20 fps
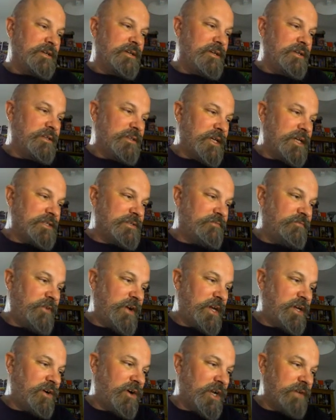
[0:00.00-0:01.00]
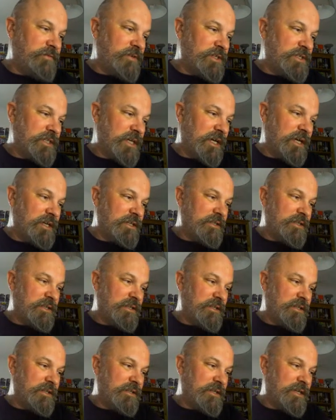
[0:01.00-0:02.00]
That's very kind of you to say.
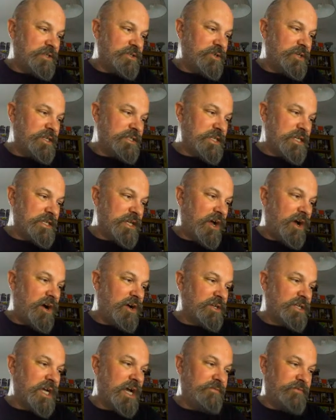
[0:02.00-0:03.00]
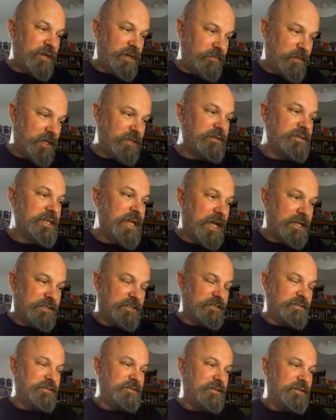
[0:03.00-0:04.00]
Now, Julian says hardcover, I mean.
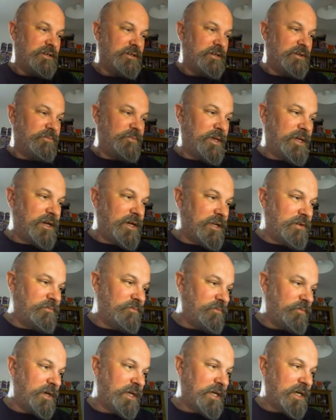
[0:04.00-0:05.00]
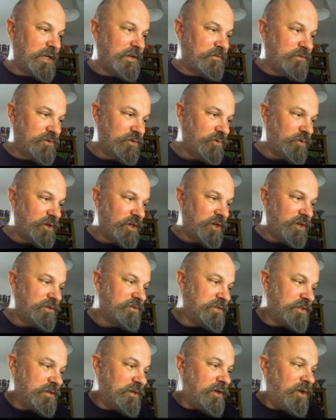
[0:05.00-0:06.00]
Yes we kind of we kind of saw what you
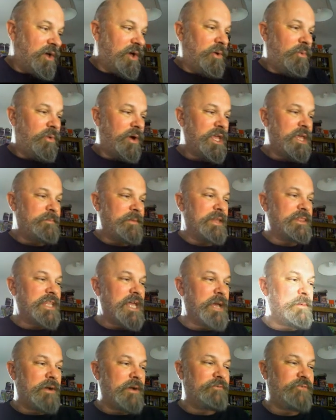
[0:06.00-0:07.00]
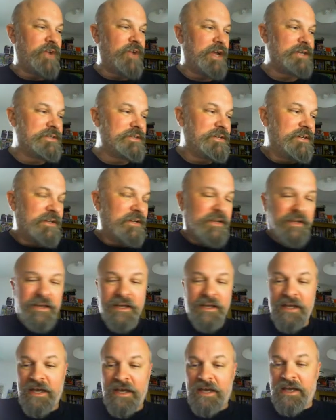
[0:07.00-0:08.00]
what you meant there, my friend.
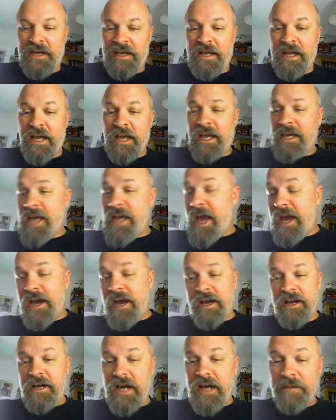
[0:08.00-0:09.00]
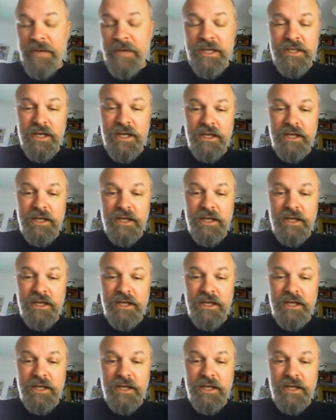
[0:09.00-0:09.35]
Yeah, I mean,